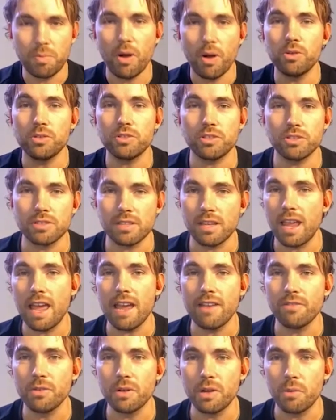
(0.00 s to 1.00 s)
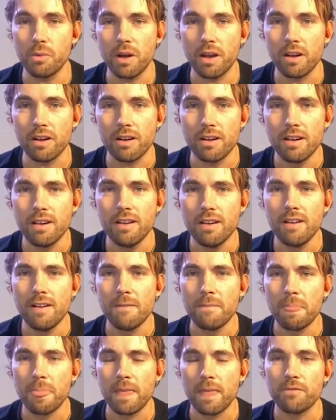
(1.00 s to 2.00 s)
posters everywhere
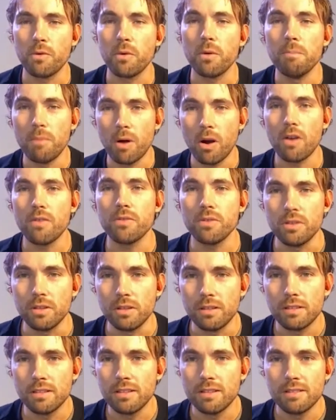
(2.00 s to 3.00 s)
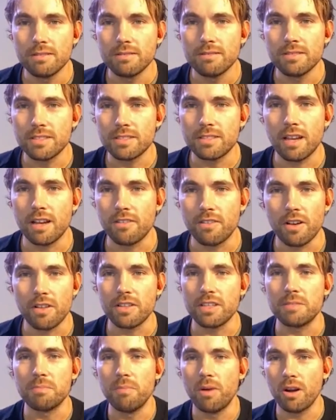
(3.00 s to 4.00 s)
for Marvel stuff, all
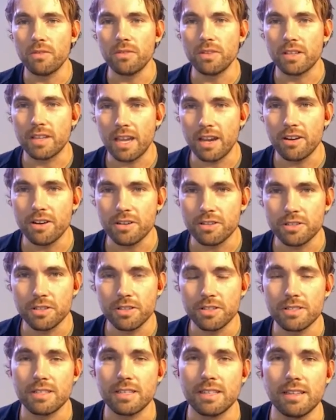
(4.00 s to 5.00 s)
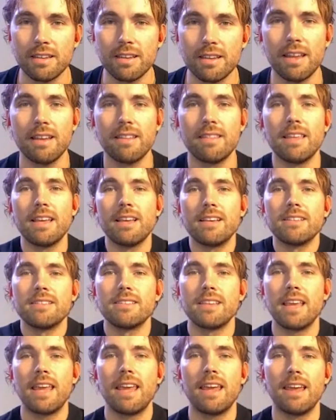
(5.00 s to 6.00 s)
these Marvel characters and
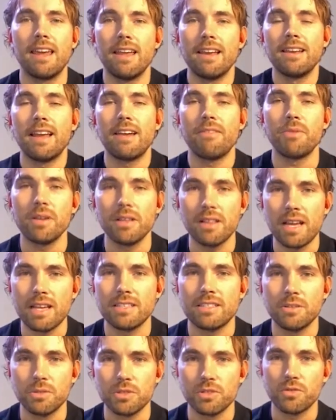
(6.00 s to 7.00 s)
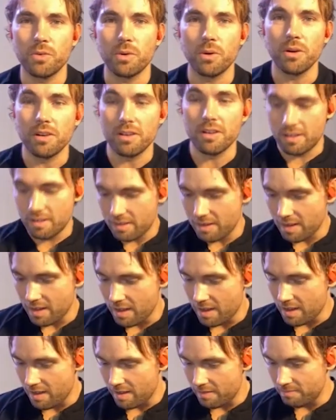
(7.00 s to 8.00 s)
things. And I realized it was for
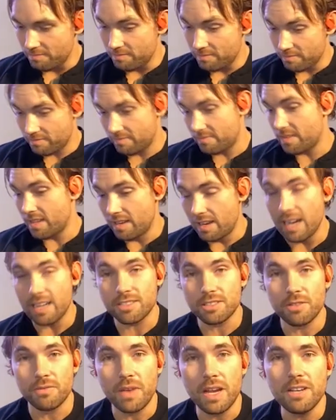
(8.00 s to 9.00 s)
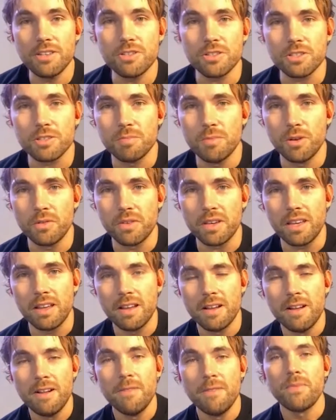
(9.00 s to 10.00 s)
the next Avengers movie.
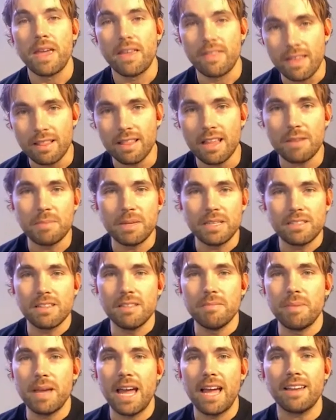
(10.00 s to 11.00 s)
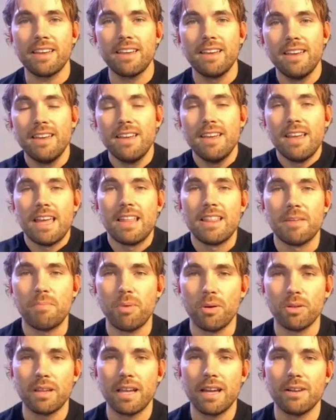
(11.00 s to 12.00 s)
And they led me to the back, and they
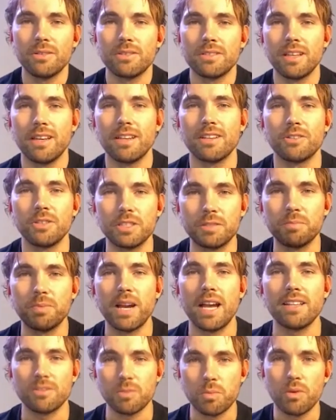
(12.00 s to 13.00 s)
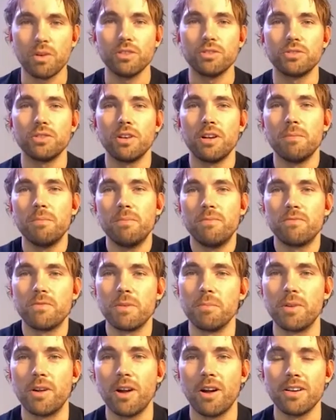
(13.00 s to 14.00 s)
pulled out Chris Pratt's wardrobe
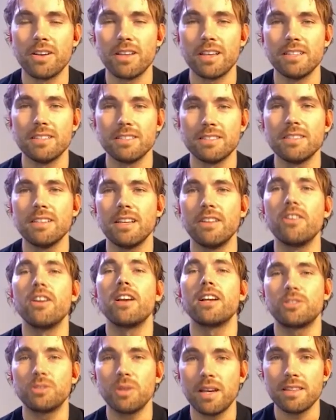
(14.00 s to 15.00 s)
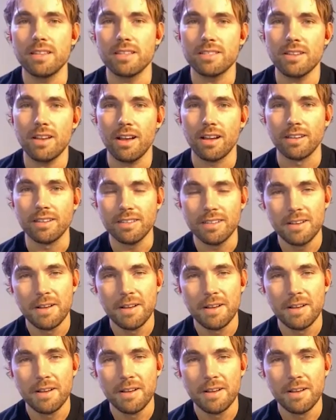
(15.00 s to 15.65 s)
from Guardians, and they're like, "Try this on."